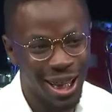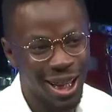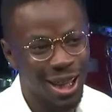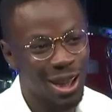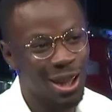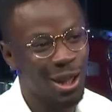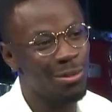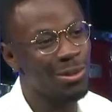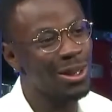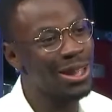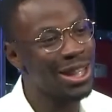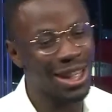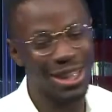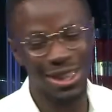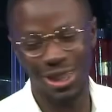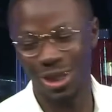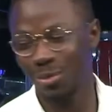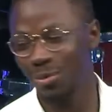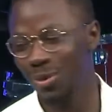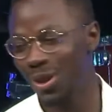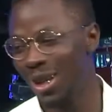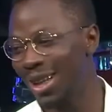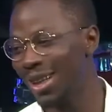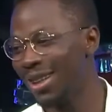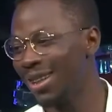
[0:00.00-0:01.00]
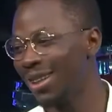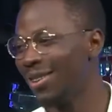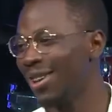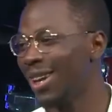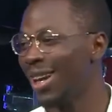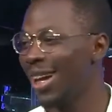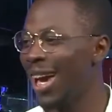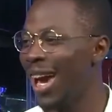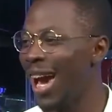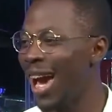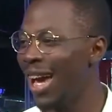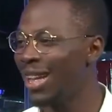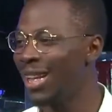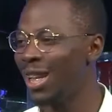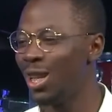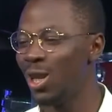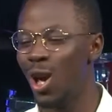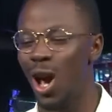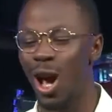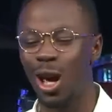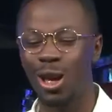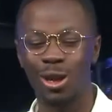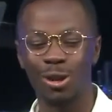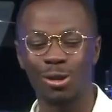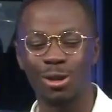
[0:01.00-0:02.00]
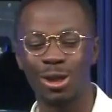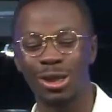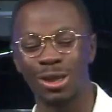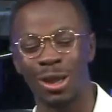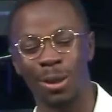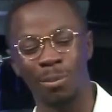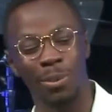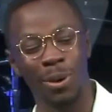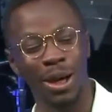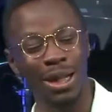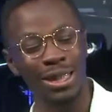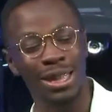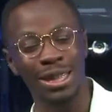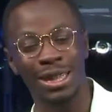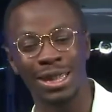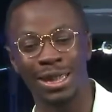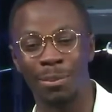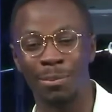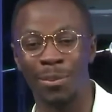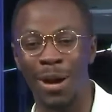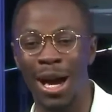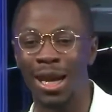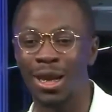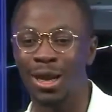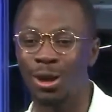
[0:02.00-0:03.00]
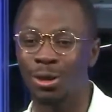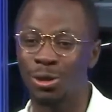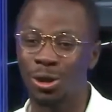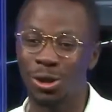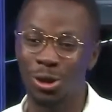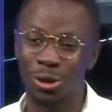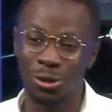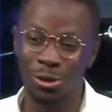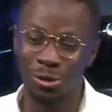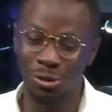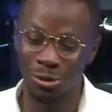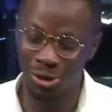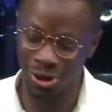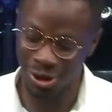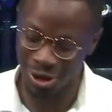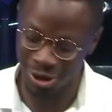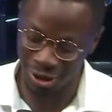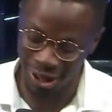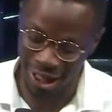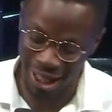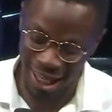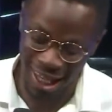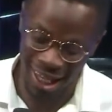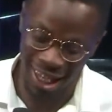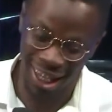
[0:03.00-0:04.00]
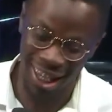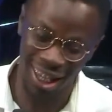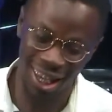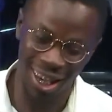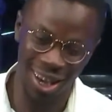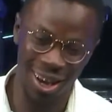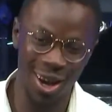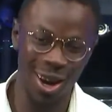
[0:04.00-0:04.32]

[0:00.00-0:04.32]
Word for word: let me tell you something, okay? I did not use the budget to buy new shoes, okay?